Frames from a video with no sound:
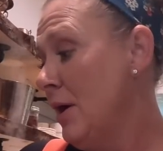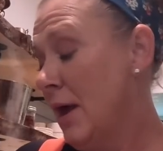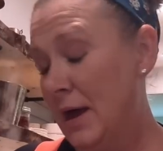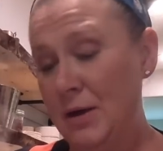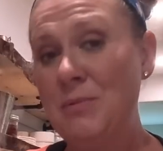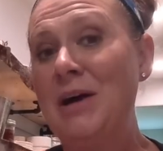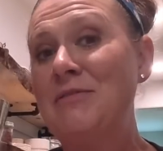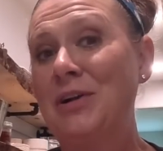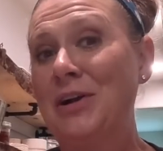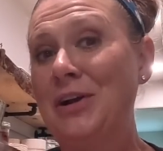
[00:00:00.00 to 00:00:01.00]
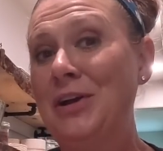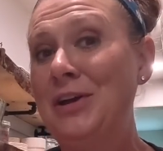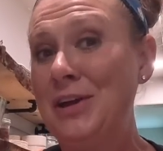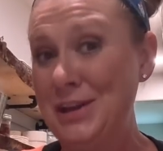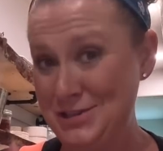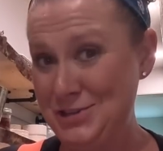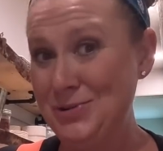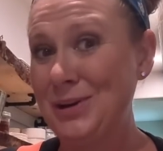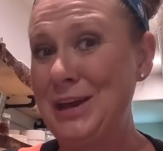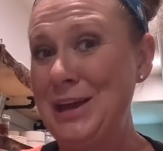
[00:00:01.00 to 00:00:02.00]
However, it's
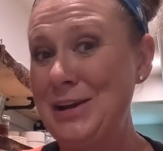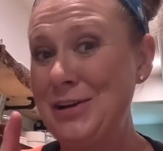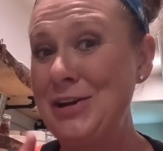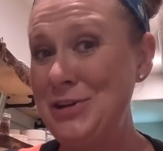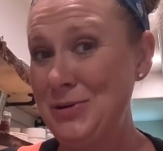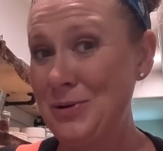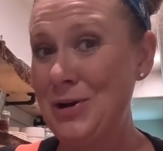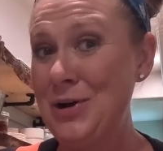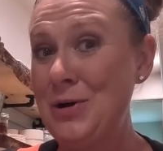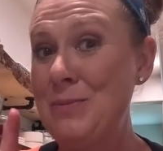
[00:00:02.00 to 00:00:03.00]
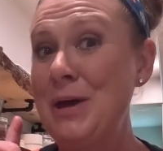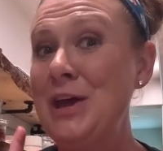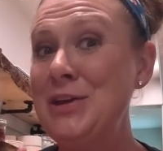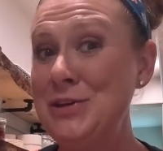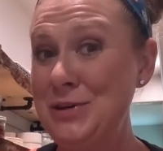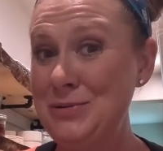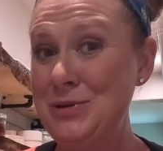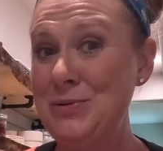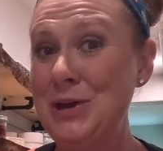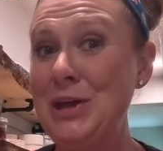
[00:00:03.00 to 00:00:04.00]
your canner, your home, you
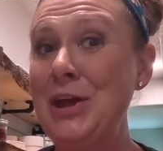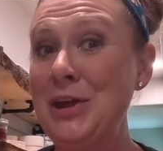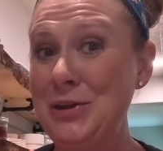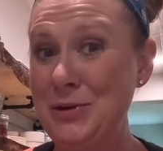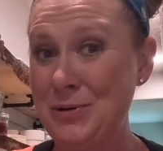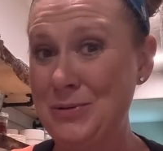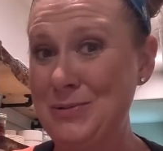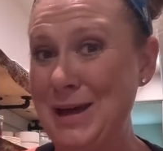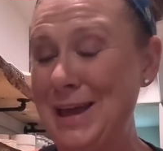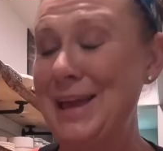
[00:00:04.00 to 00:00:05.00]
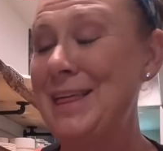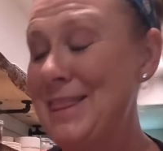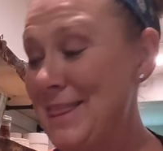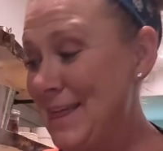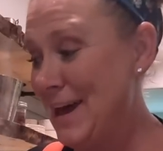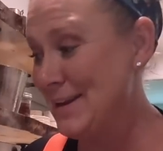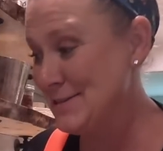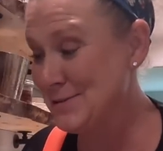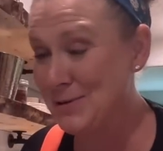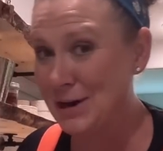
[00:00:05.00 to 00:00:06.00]
do it your way. That
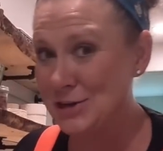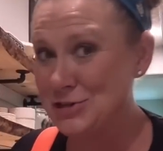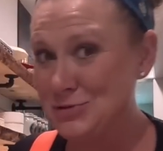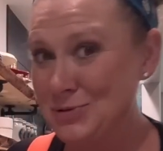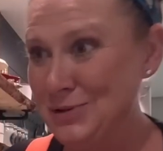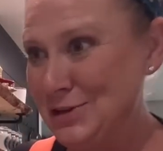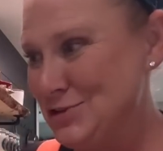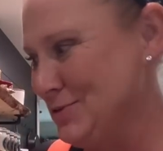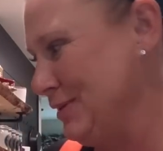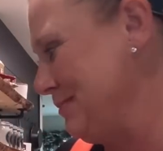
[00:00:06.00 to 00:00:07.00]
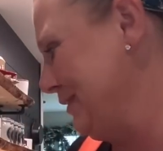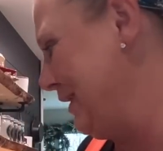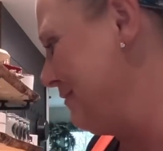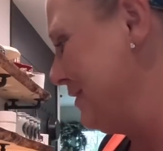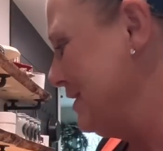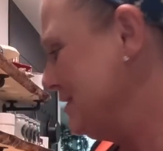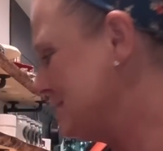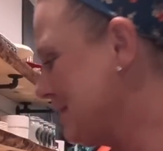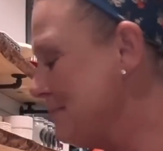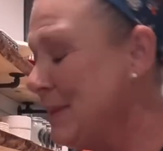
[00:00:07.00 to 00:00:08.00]
is what I truly, truly believe.
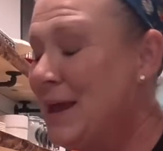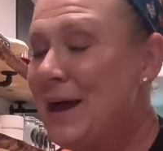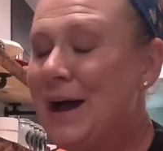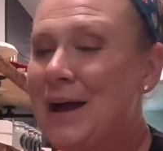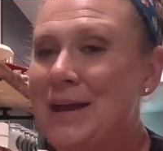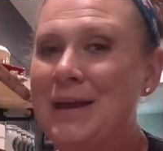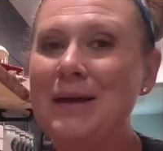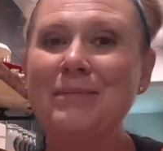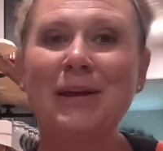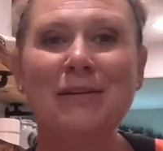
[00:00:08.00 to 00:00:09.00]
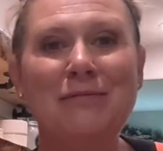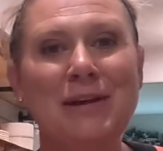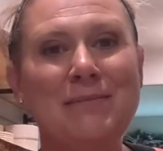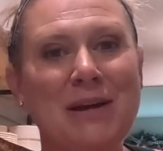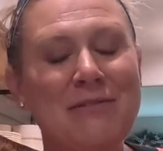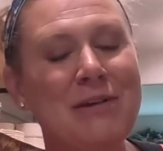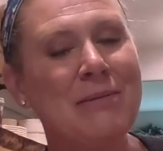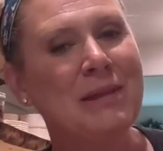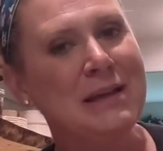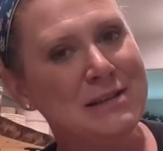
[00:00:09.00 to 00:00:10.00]
So I am gonna feed my
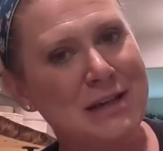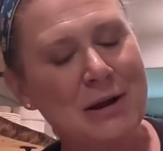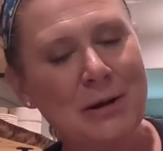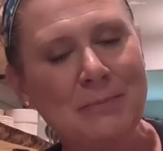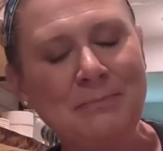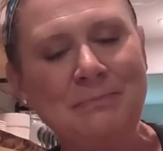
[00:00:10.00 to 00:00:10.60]
family dinner.